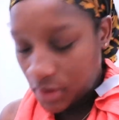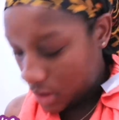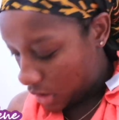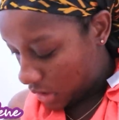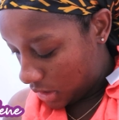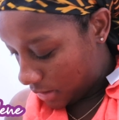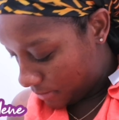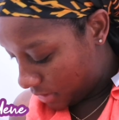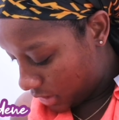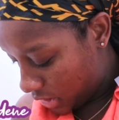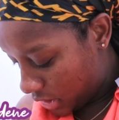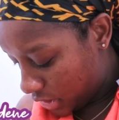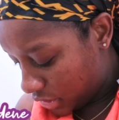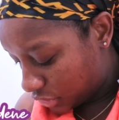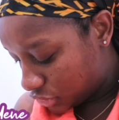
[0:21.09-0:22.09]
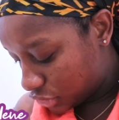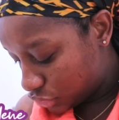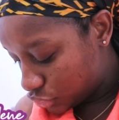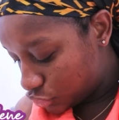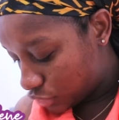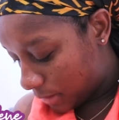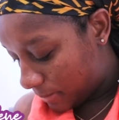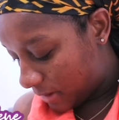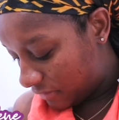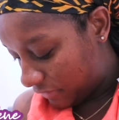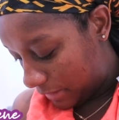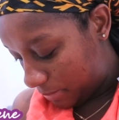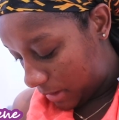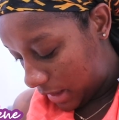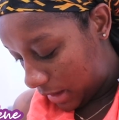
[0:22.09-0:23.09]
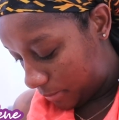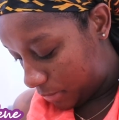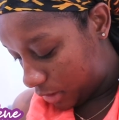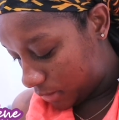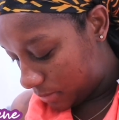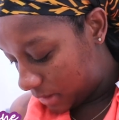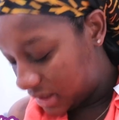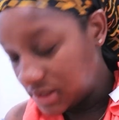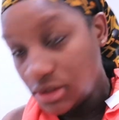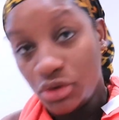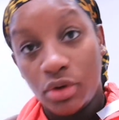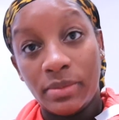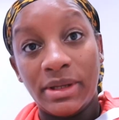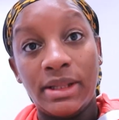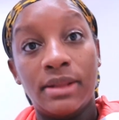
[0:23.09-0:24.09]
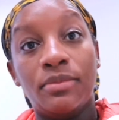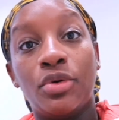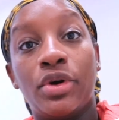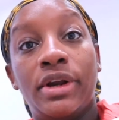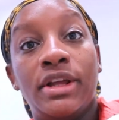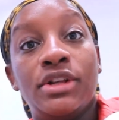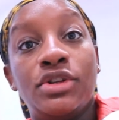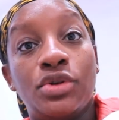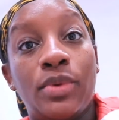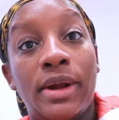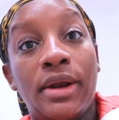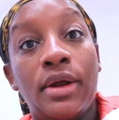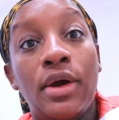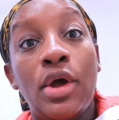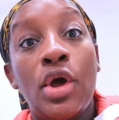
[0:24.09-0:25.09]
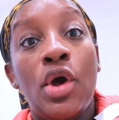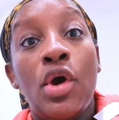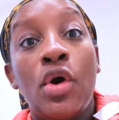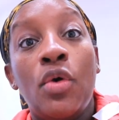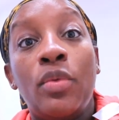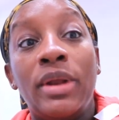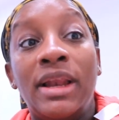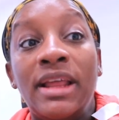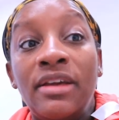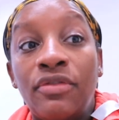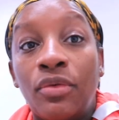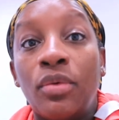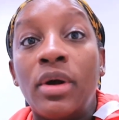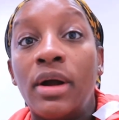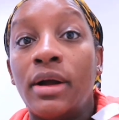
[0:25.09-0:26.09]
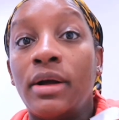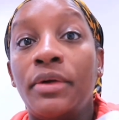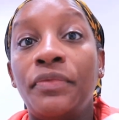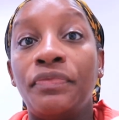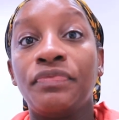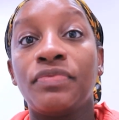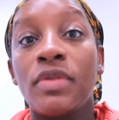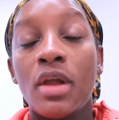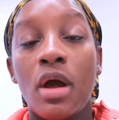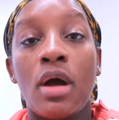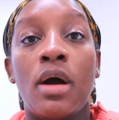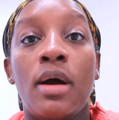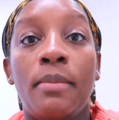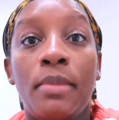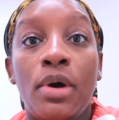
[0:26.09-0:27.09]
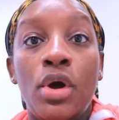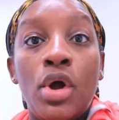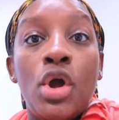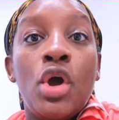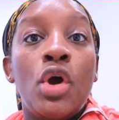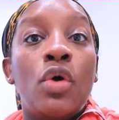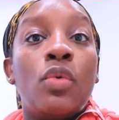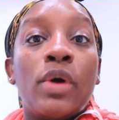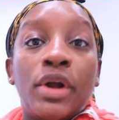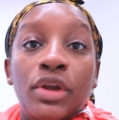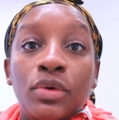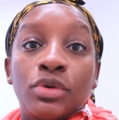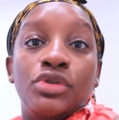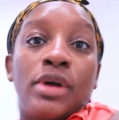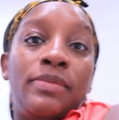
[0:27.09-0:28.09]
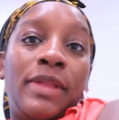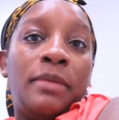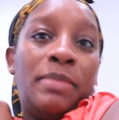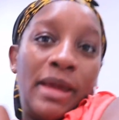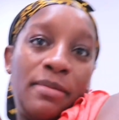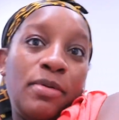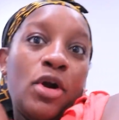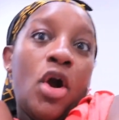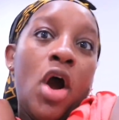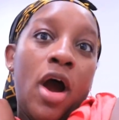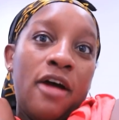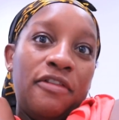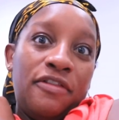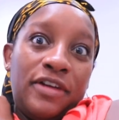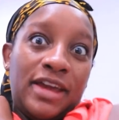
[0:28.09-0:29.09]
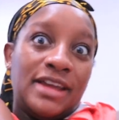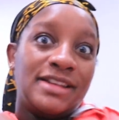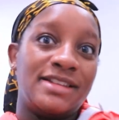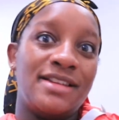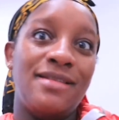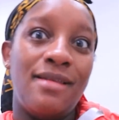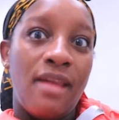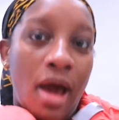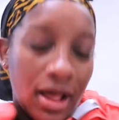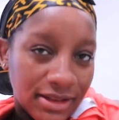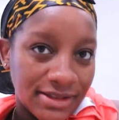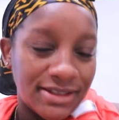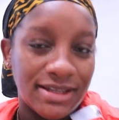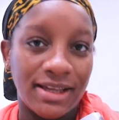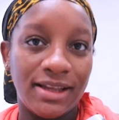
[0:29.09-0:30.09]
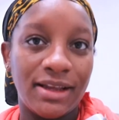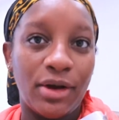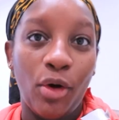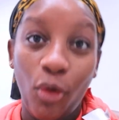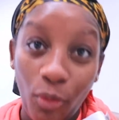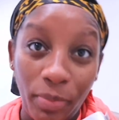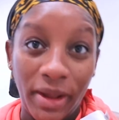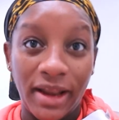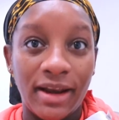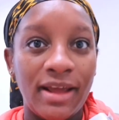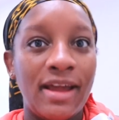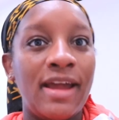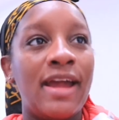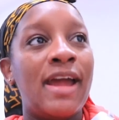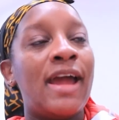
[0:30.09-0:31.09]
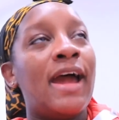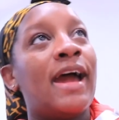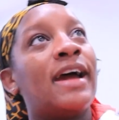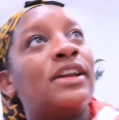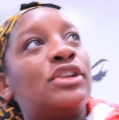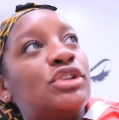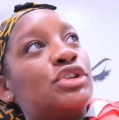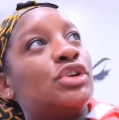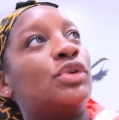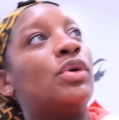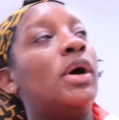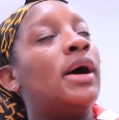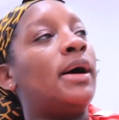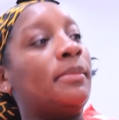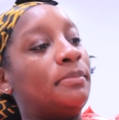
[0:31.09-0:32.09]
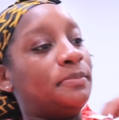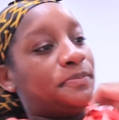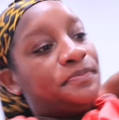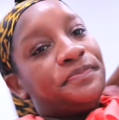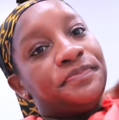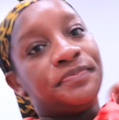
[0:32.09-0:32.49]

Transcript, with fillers: Um, just to drop off a paper because normally in the mornings when we leave work, um, where you drop that paper off is not open and so um